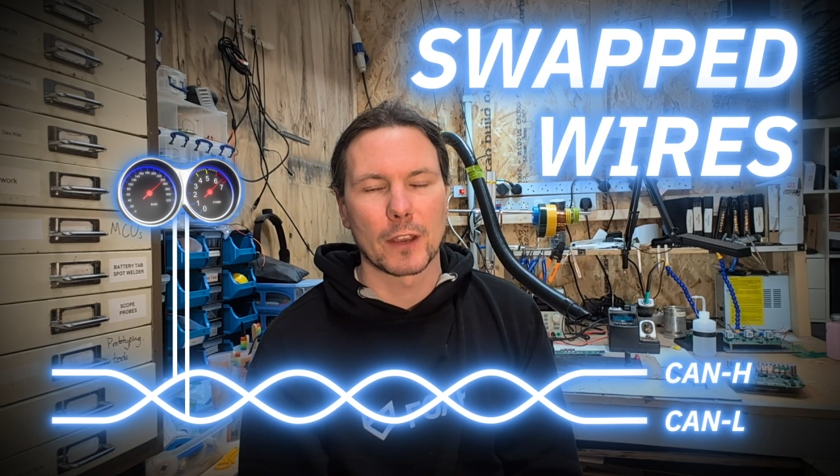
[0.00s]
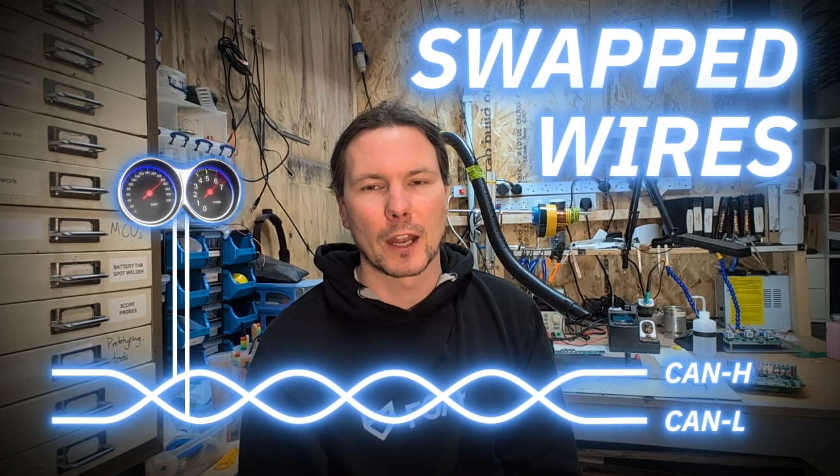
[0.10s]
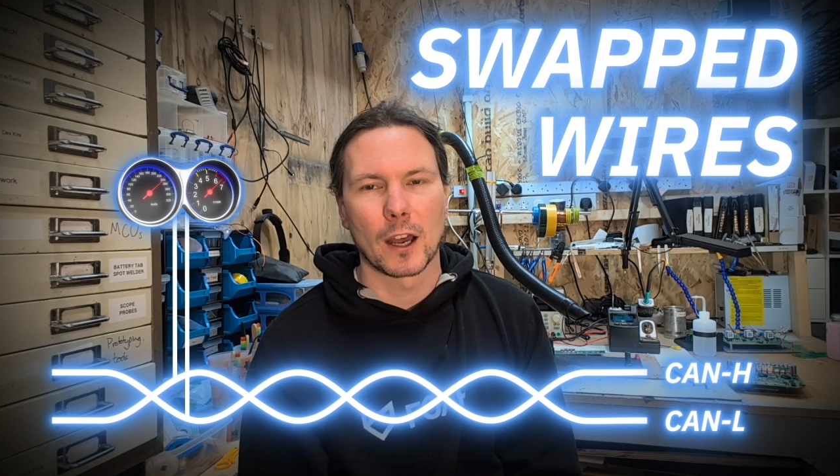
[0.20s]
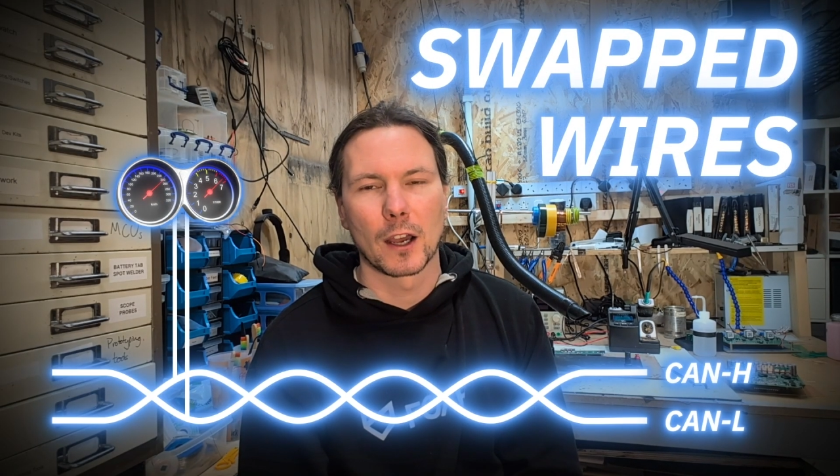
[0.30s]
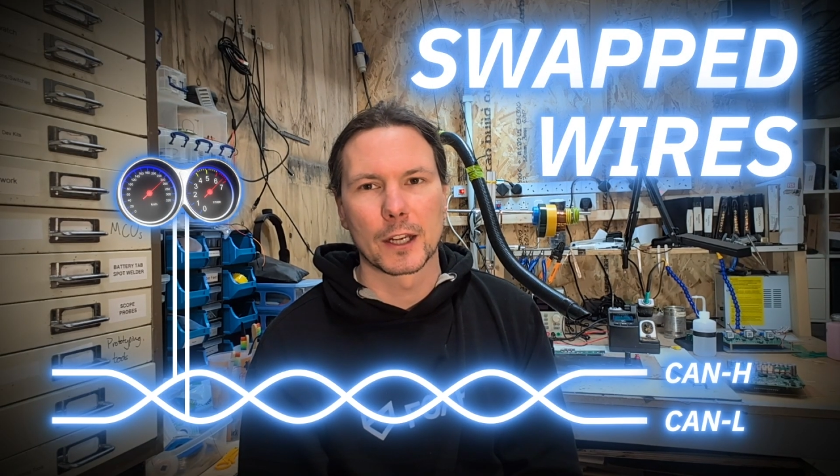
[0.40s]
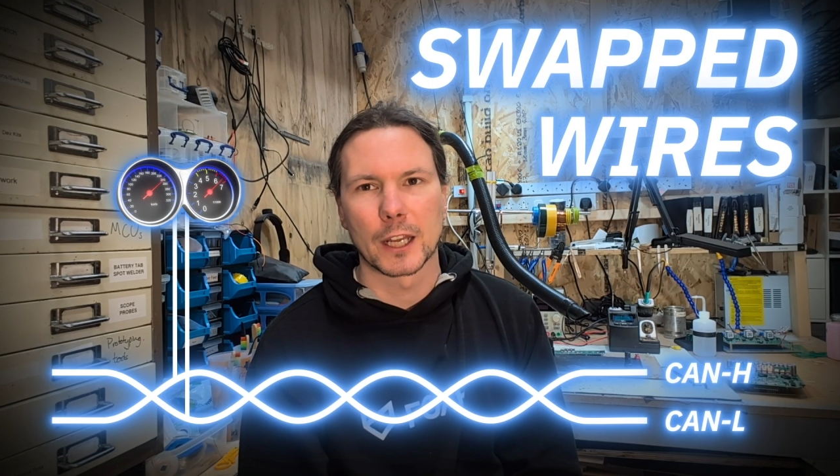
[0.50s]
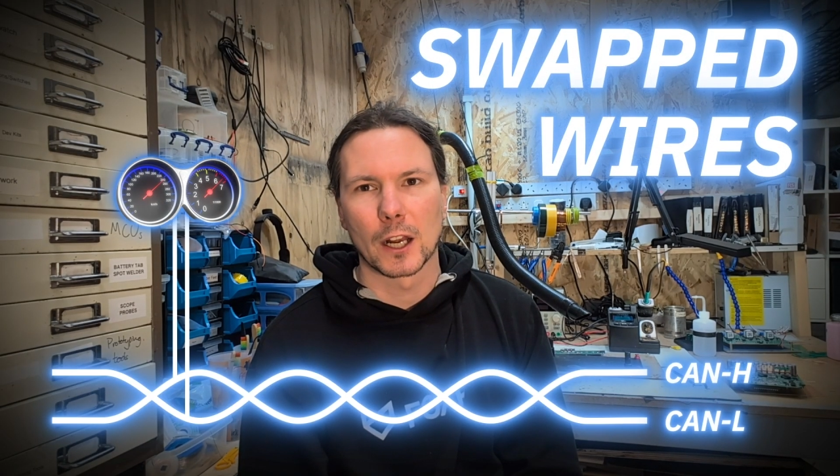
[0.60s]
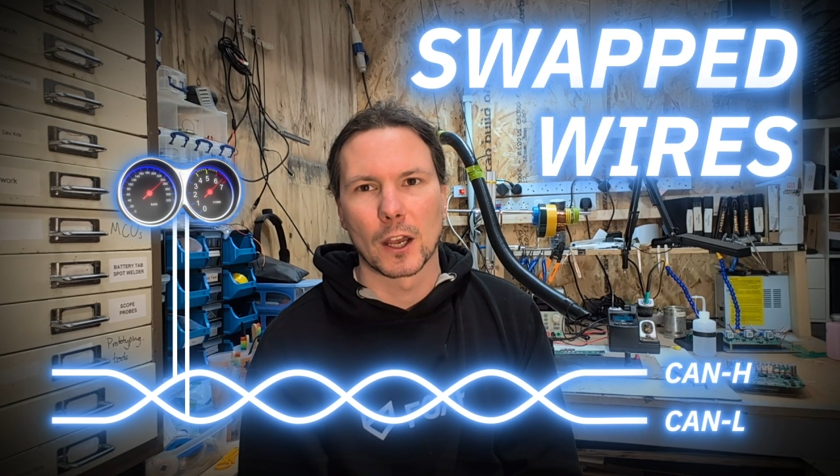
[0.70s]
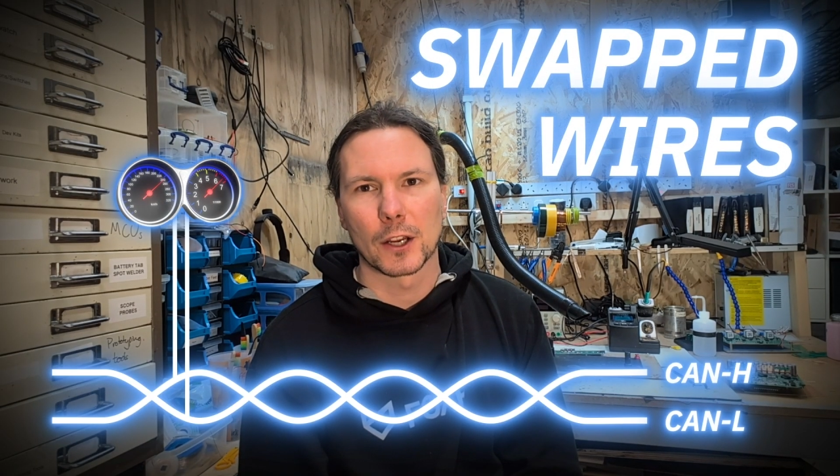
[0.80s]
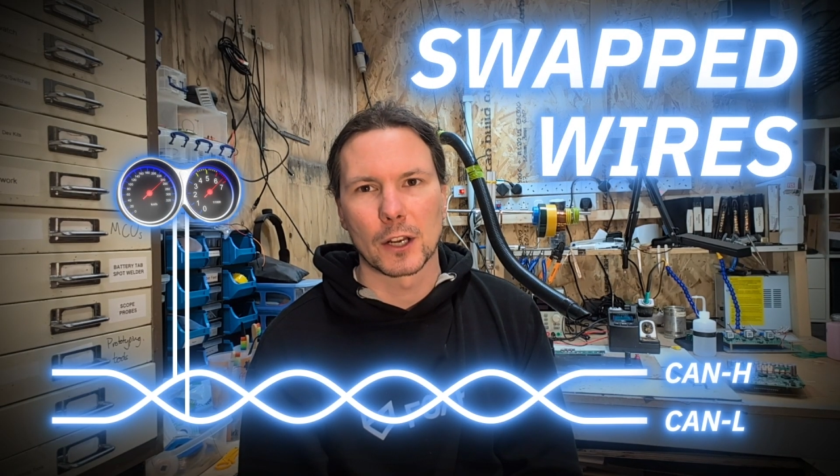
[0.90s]
CAN high and CAN
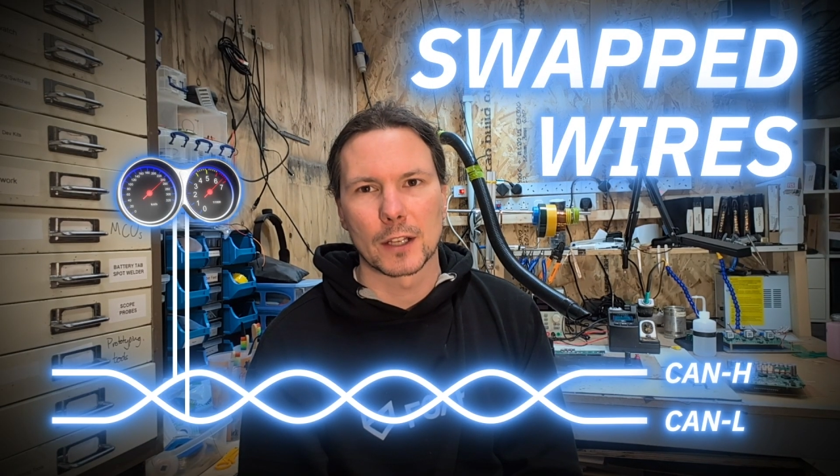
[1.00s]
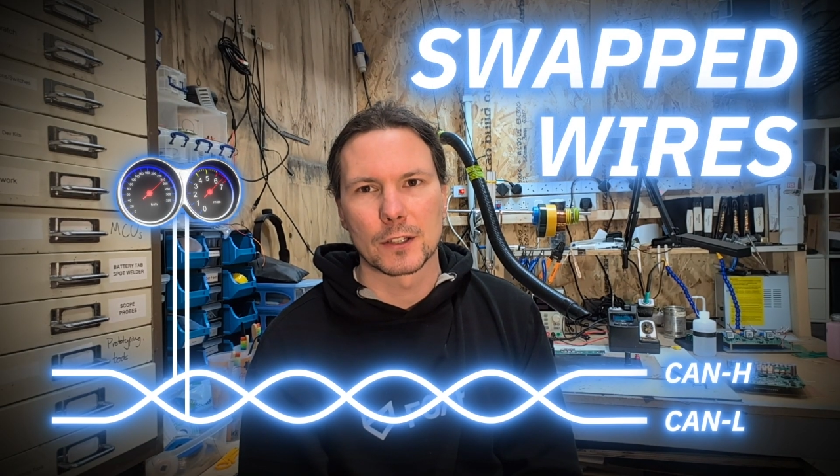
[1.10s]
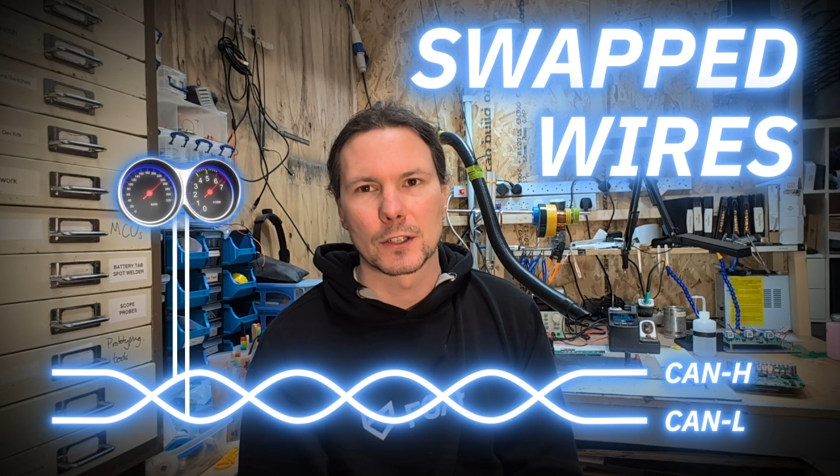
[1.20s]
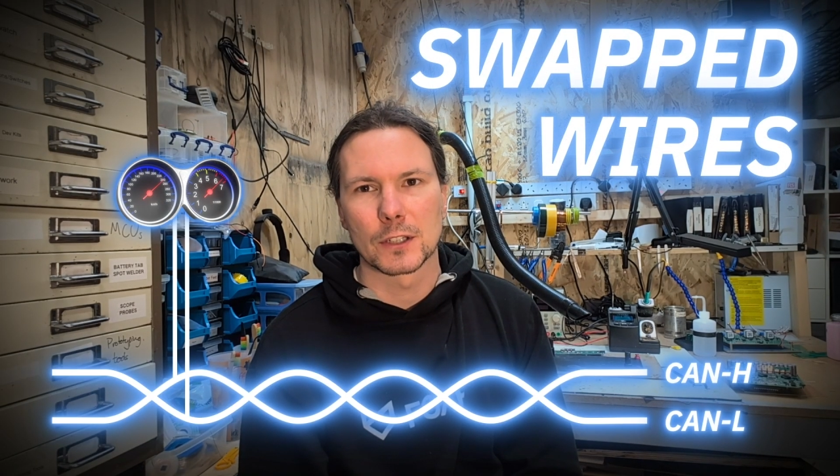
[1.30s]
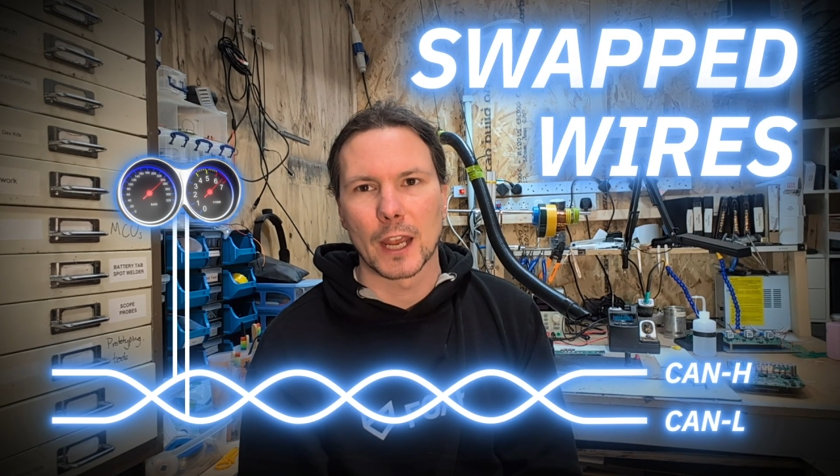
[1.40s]
high connected